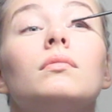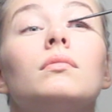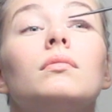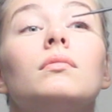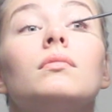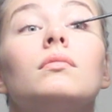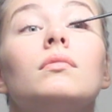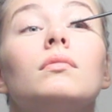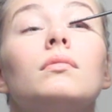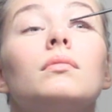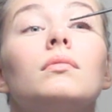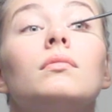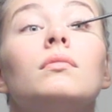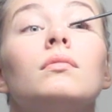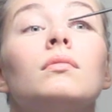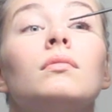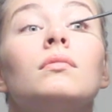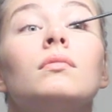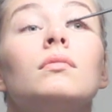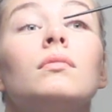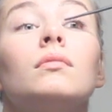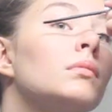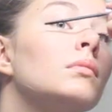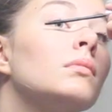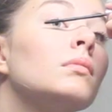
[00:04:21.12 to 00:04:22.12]

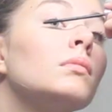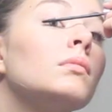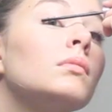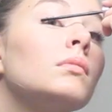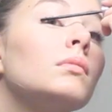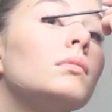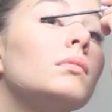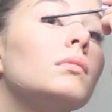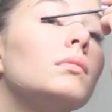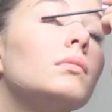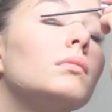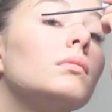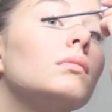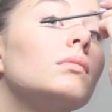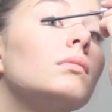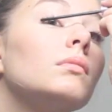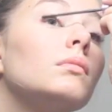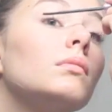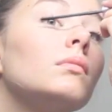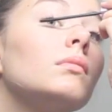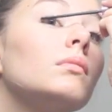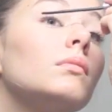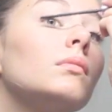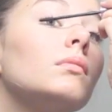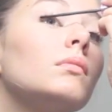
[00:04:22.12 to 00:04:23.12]

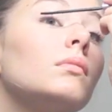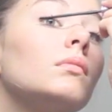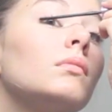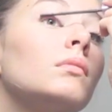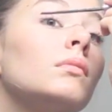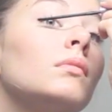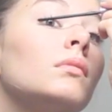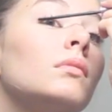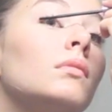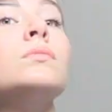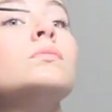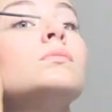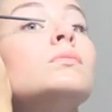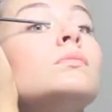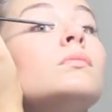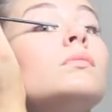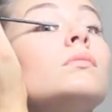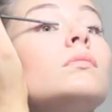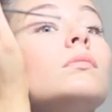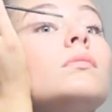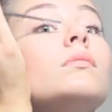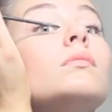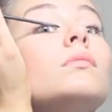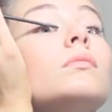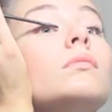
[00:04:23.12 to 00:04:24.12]

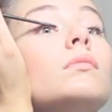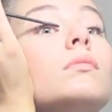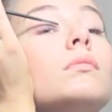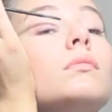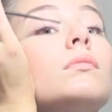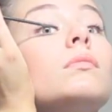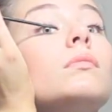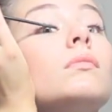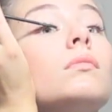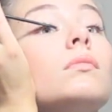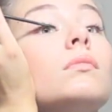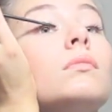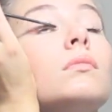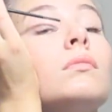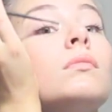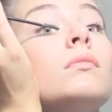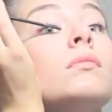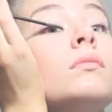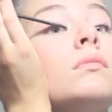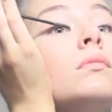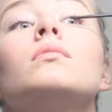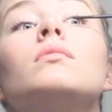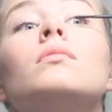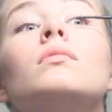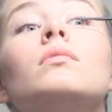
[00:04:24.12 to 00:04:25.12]

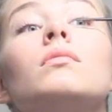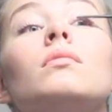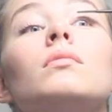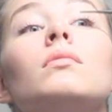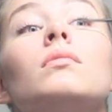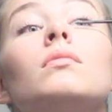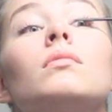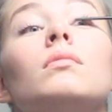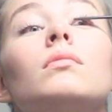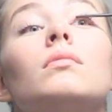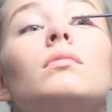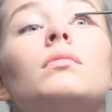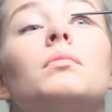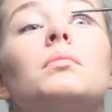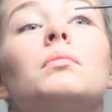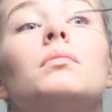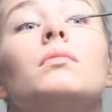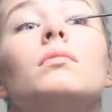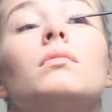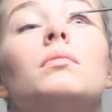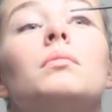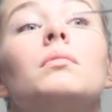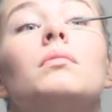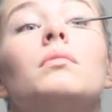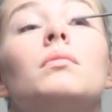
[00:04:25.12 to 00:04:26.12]

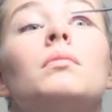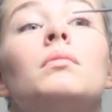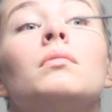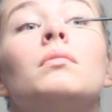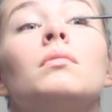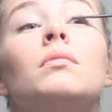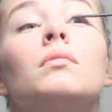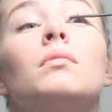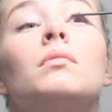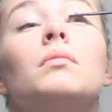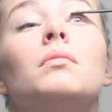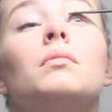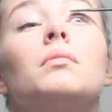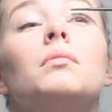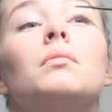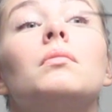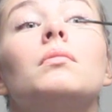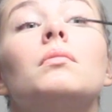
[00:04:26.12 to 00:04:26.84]
(silence)